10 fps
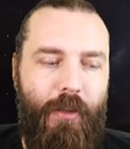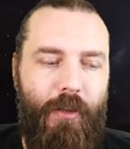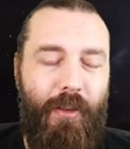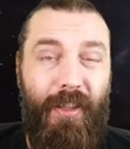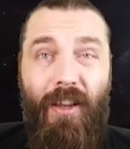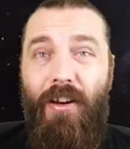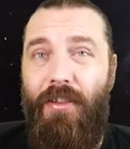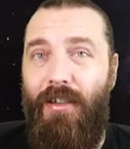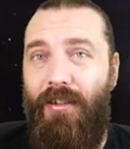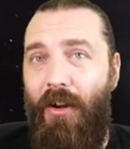they
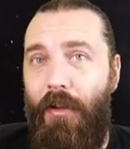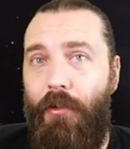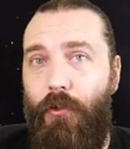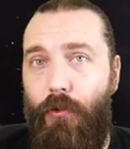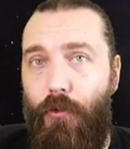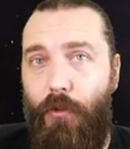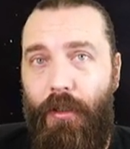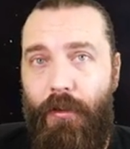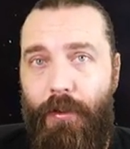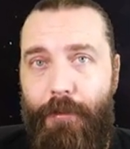either die too
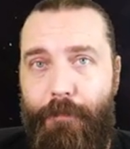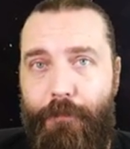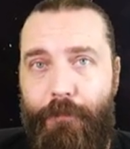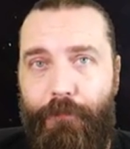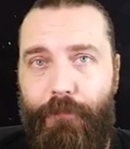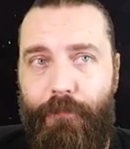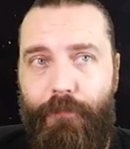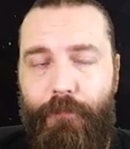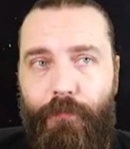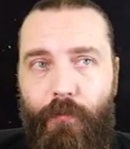quickly,
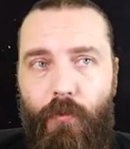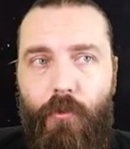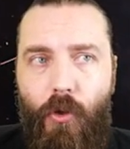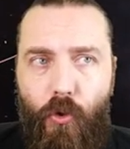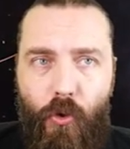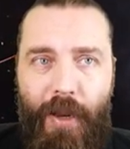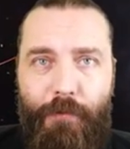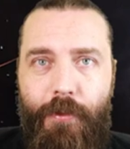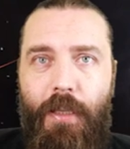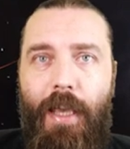or
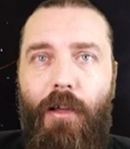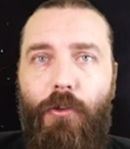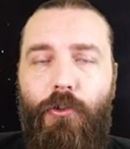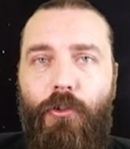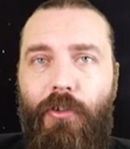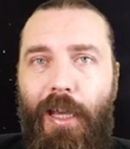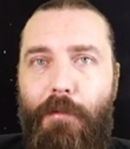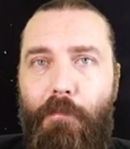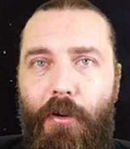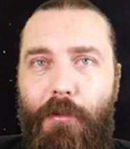everything else is
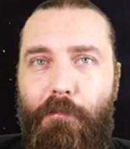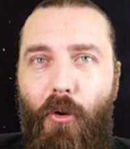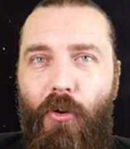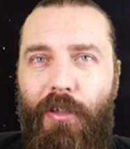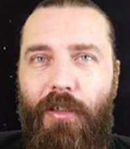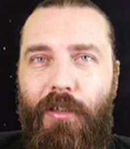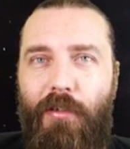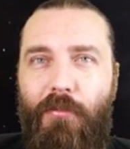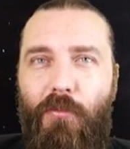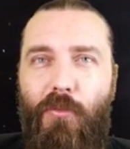dead by the point
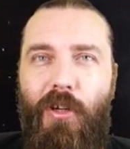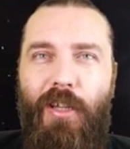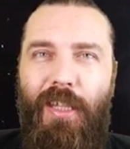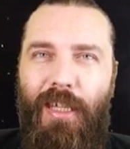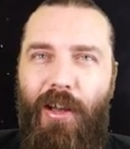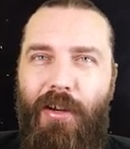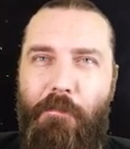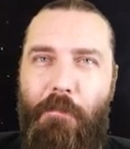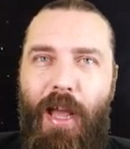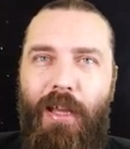where they kind of
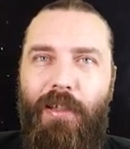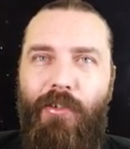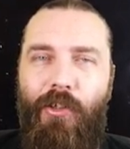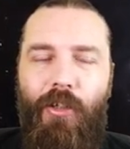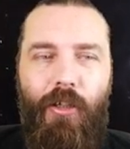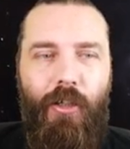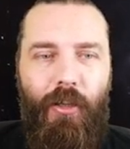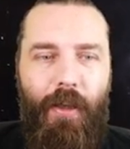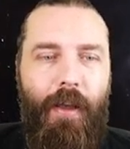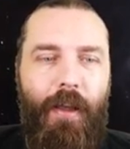mattered
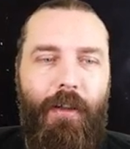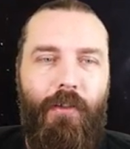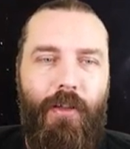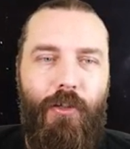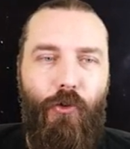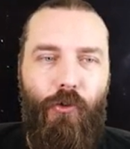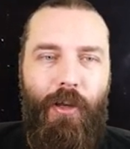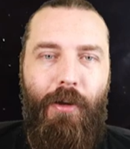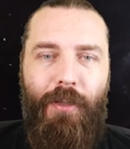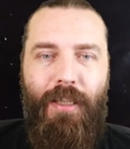and they're just
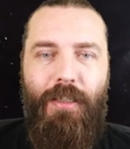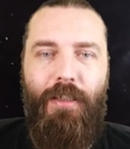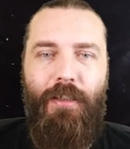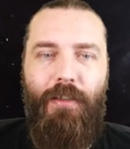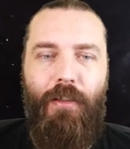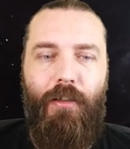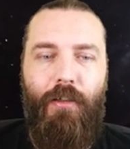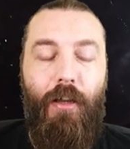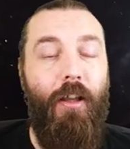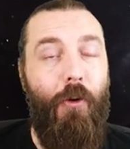now healing.
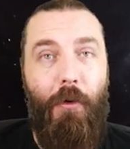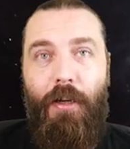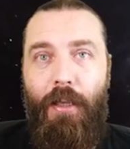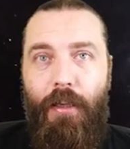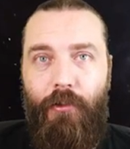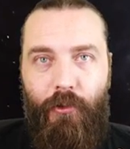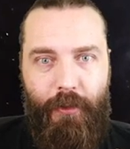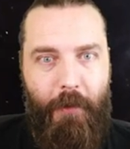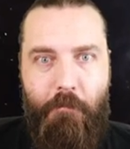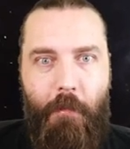And I, I went against
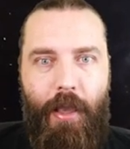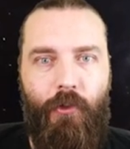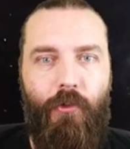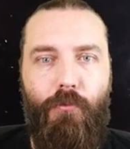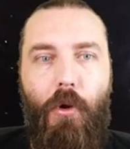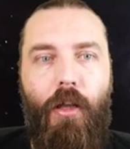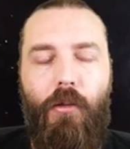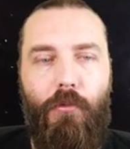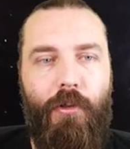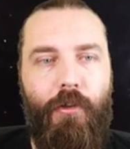like a massive
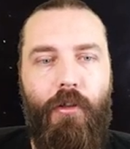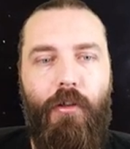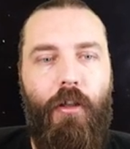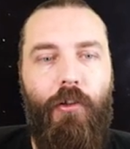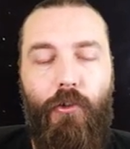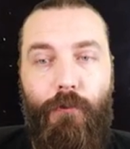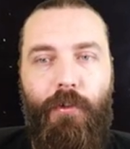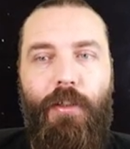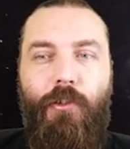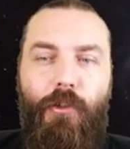whale with a, a,
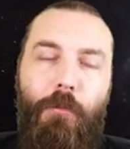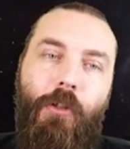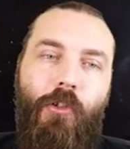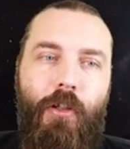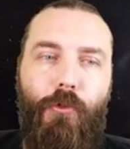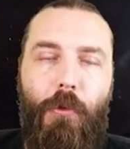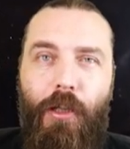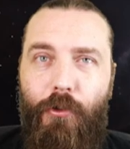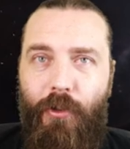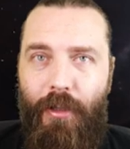fleet similar to this while
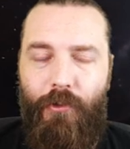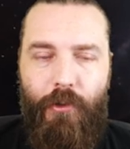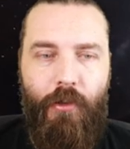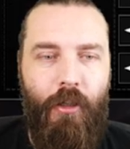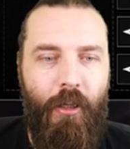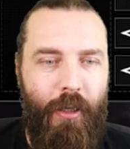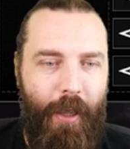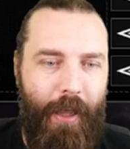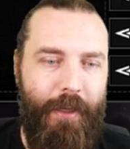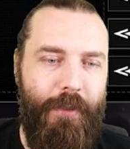I was testing,
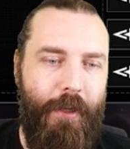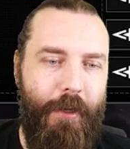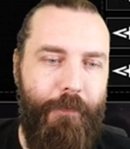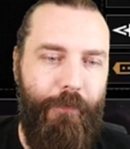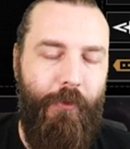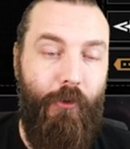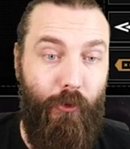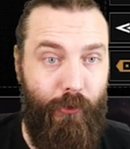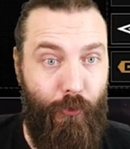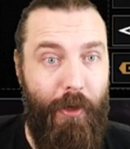and um, it
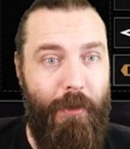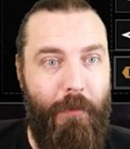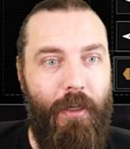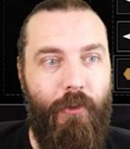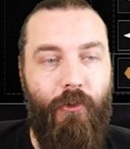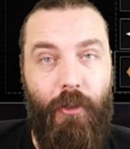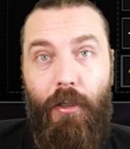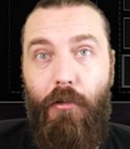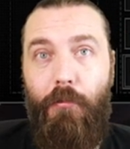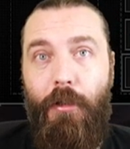took 20 minutes to
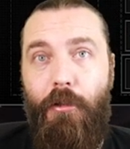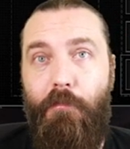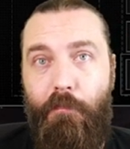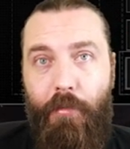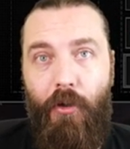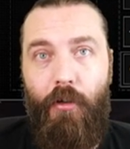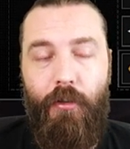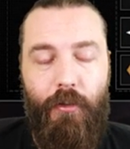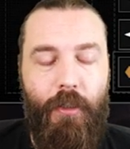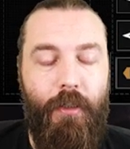kill me,
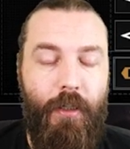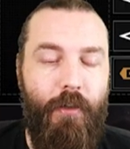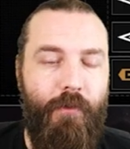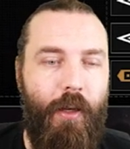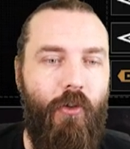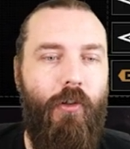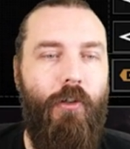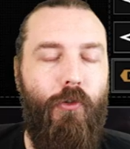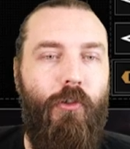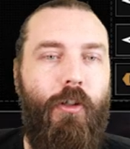but it did eventually
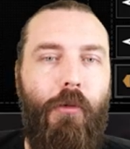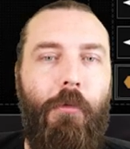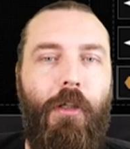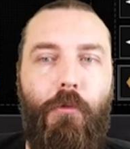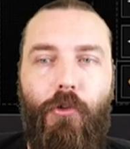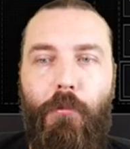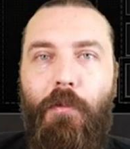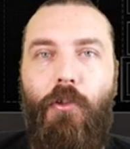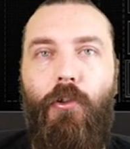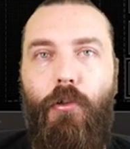just kill me. And it was a bit
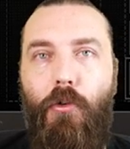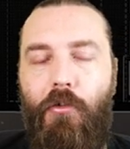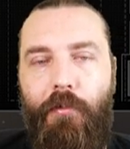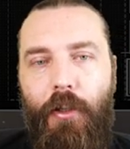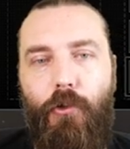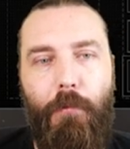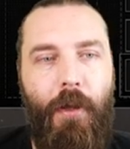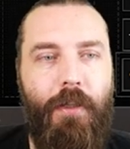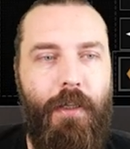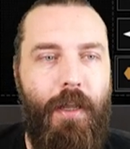of a slugfest
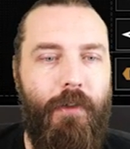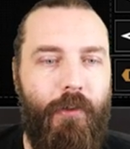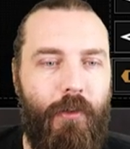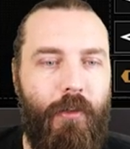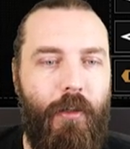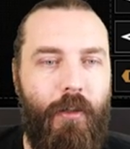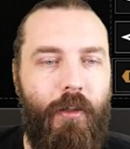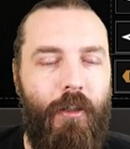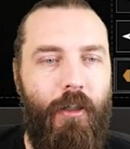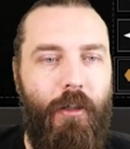by the end, and uh,
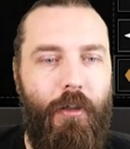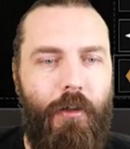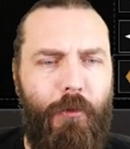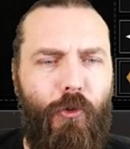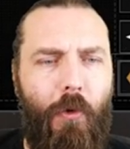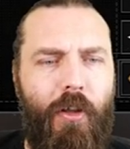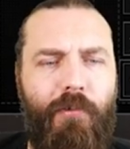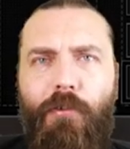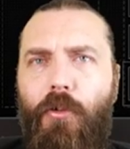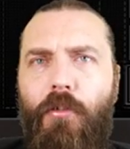that was quite a
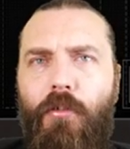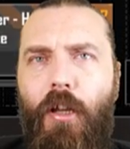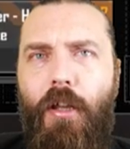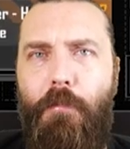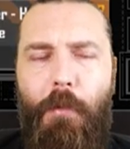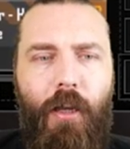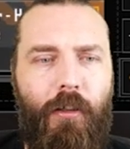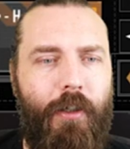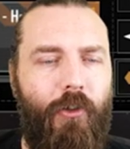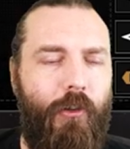fun uh,
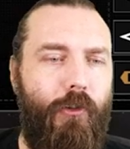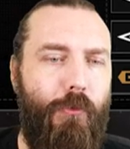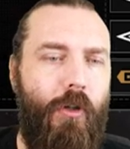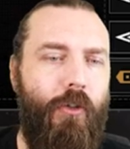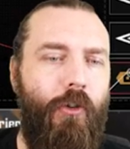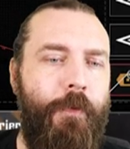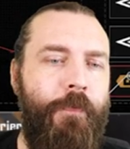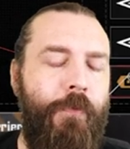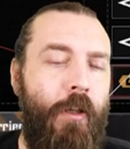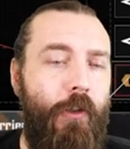battle actually to watch.
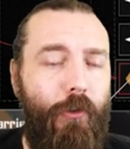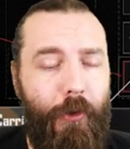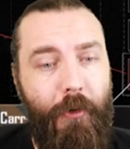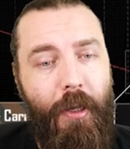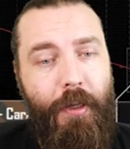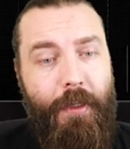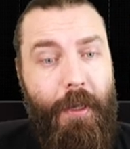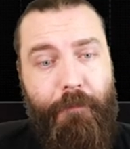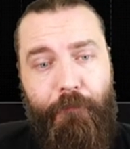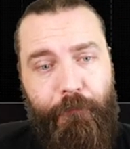So uh, yeah,